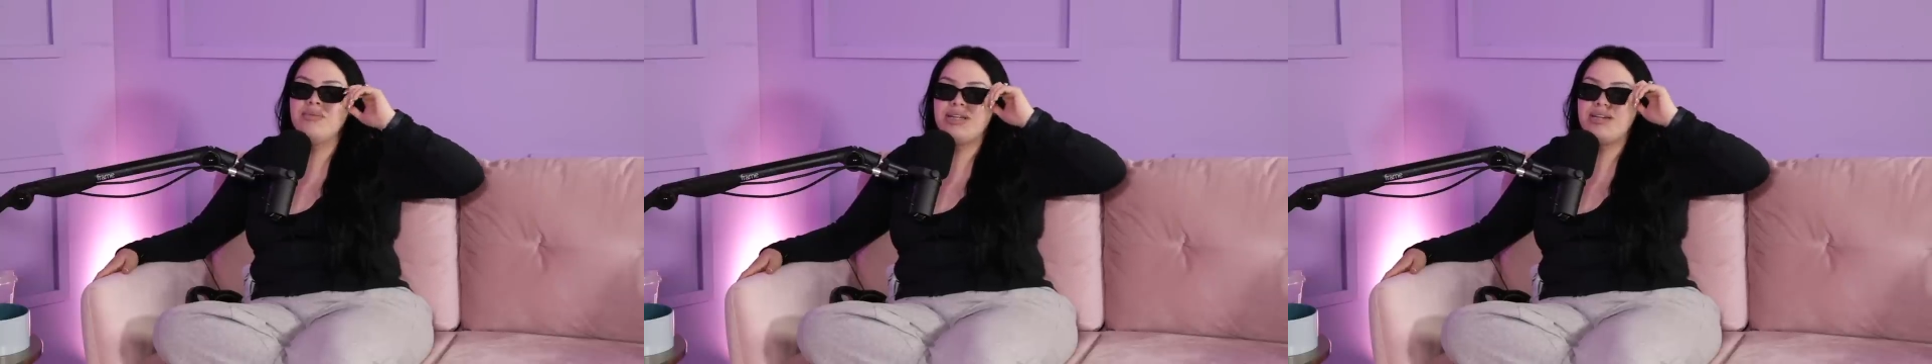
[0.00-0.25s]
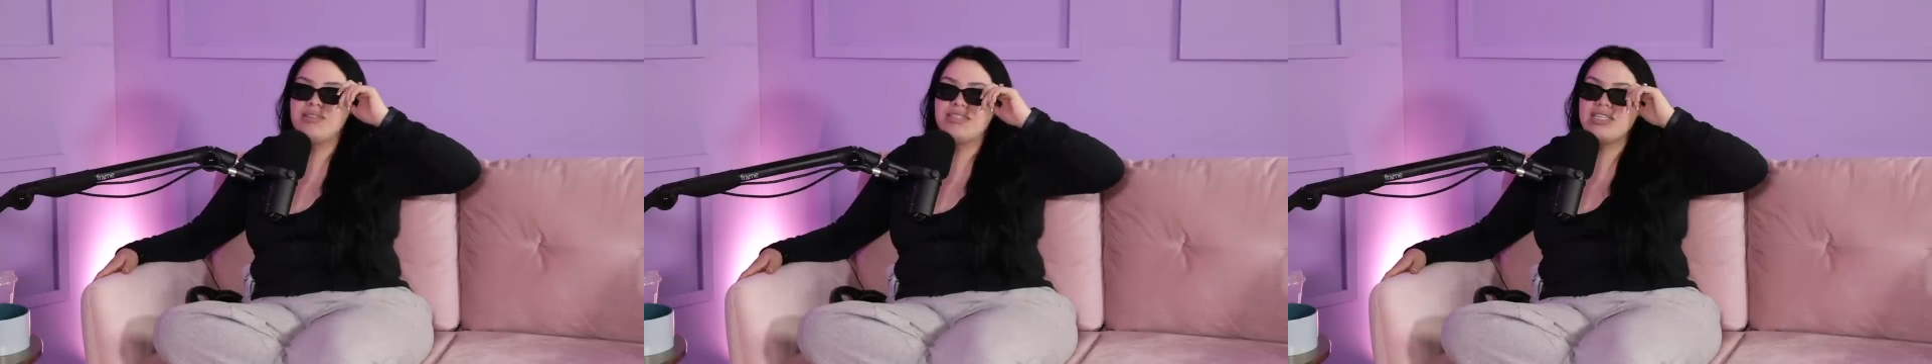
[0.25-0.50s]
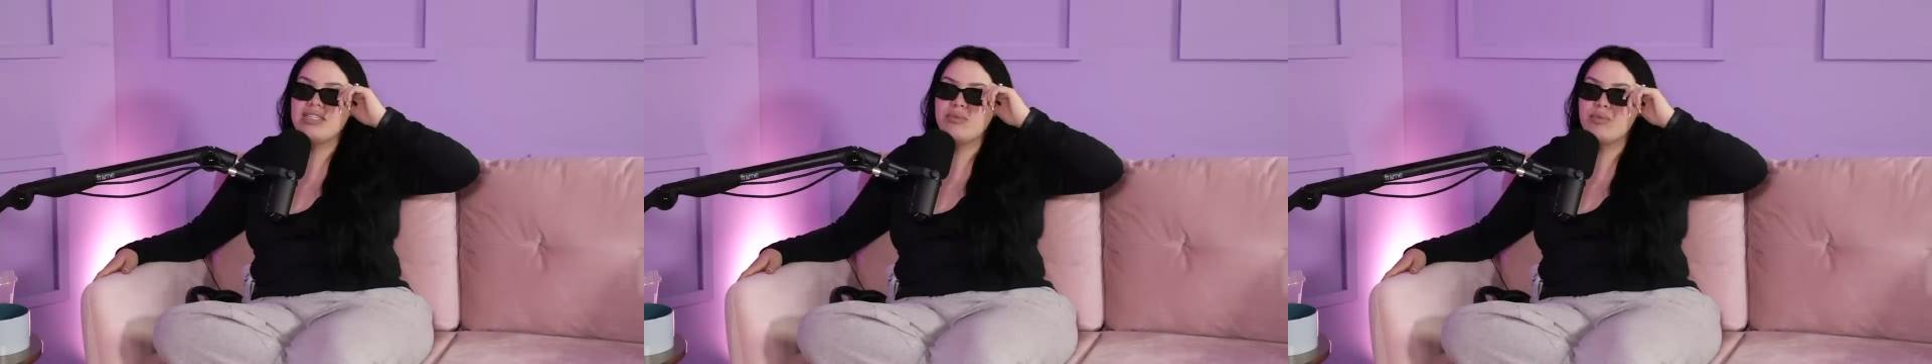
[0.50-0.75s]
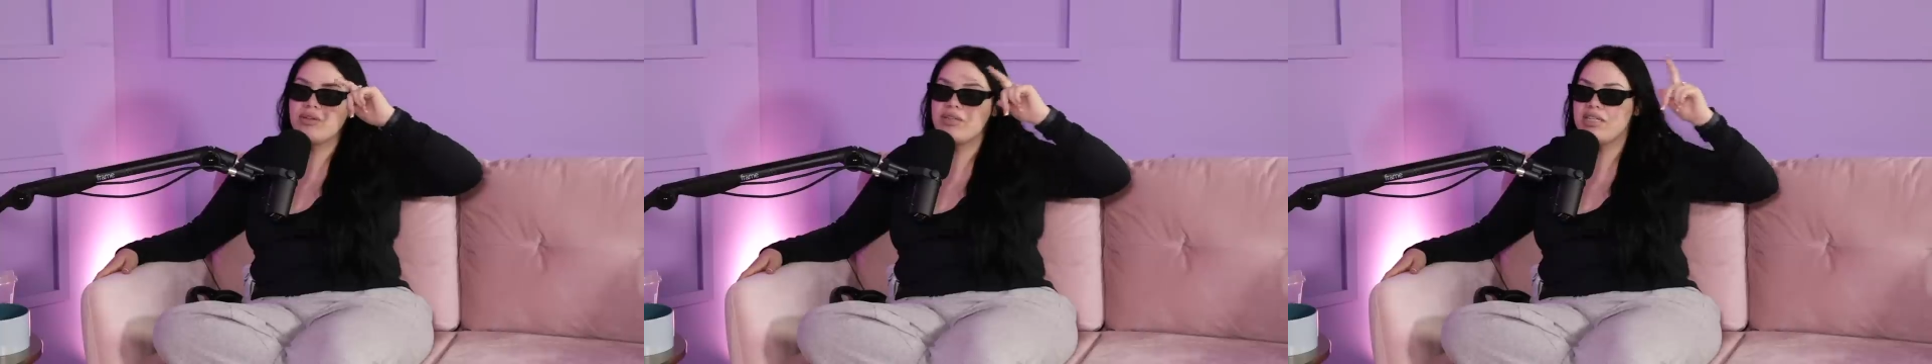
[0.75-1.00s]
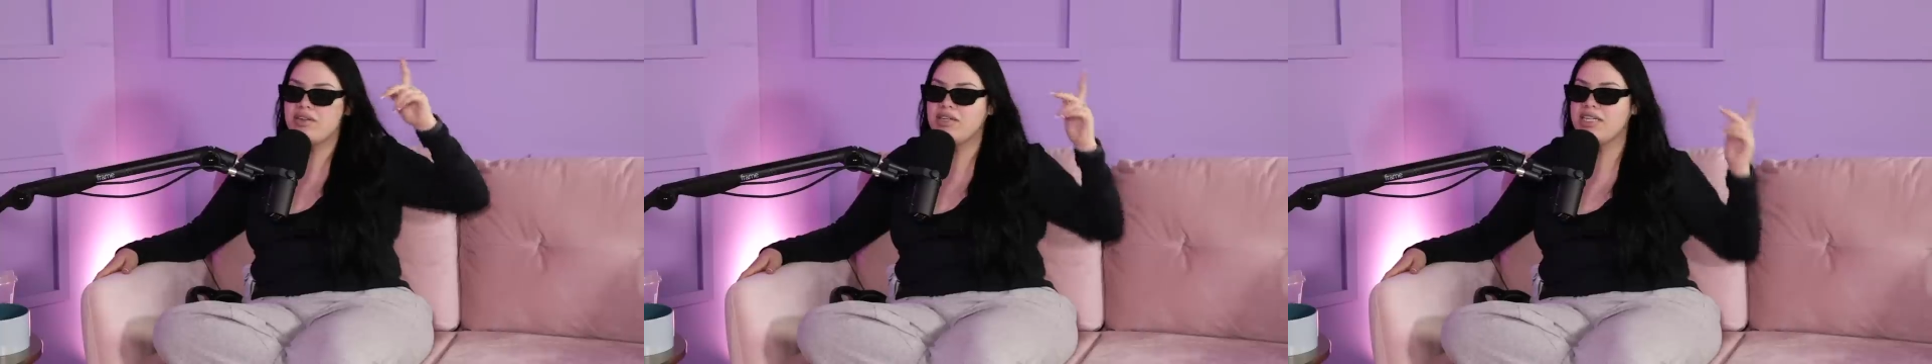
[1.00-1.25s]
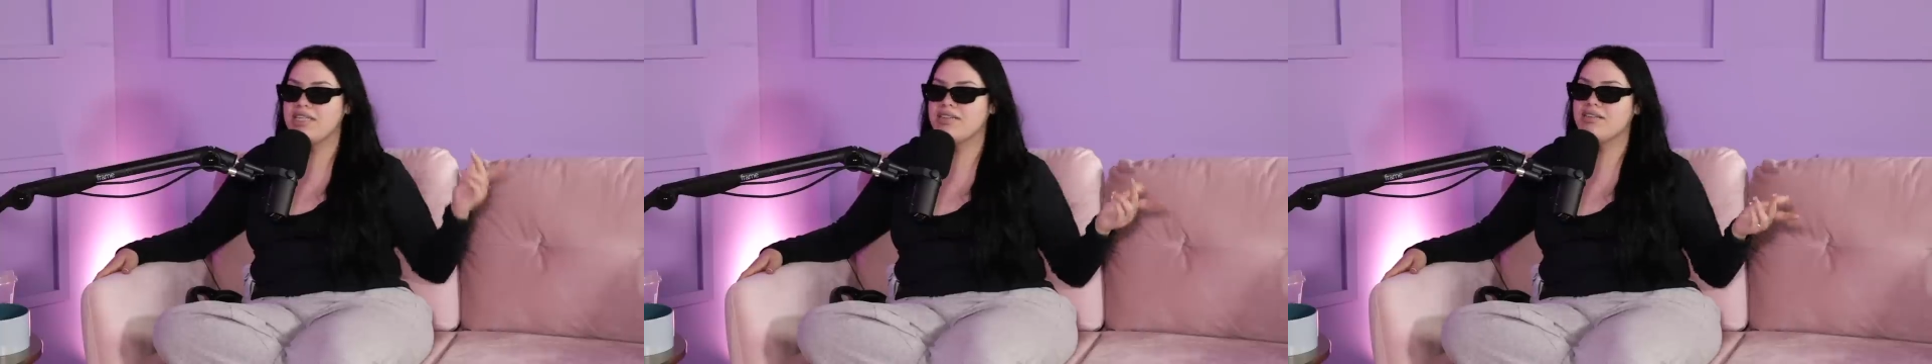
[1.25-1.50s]
But I was like, we're
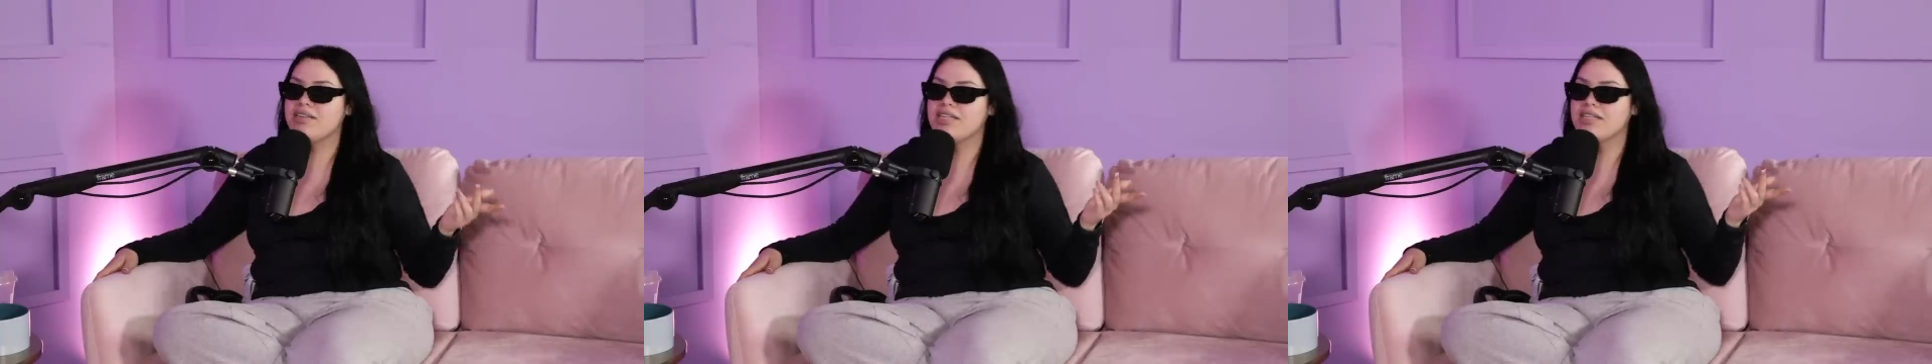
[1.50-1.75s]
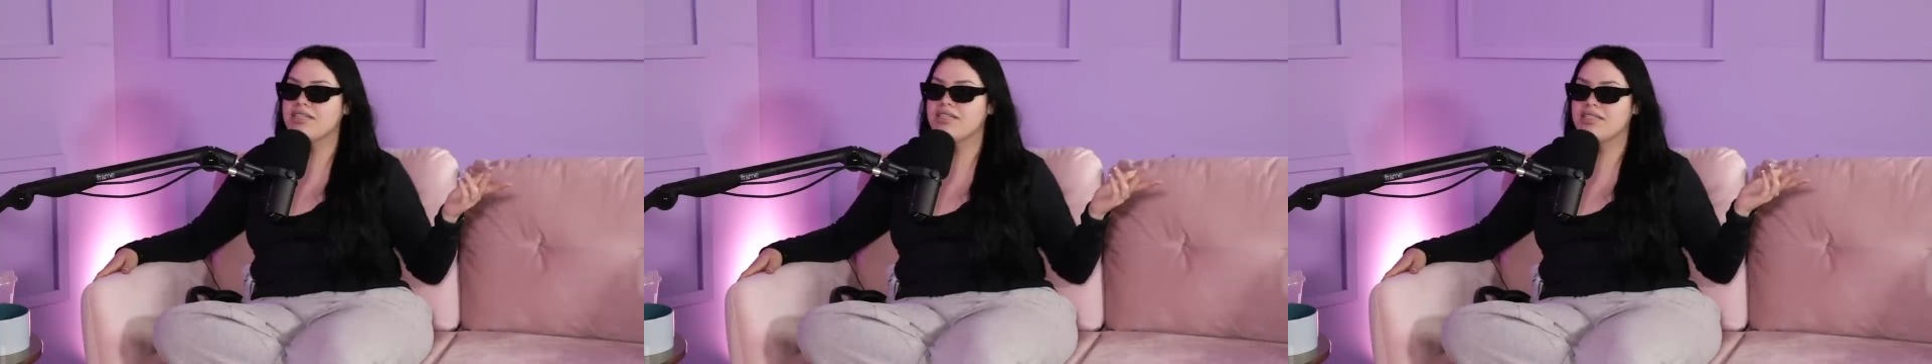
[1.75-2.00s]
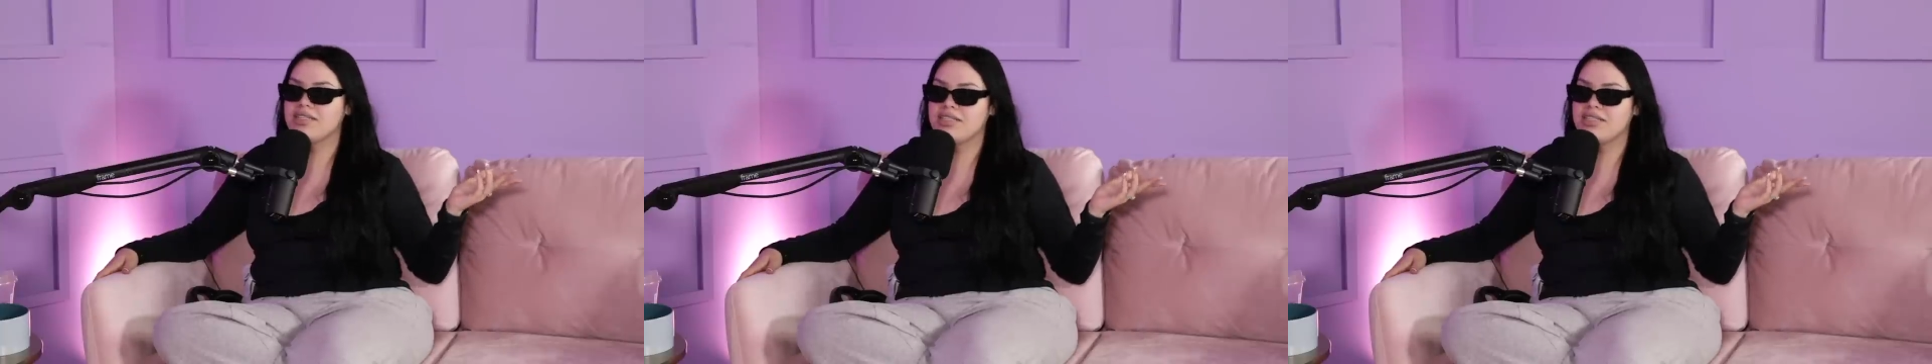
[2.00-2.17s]
literally here. Like,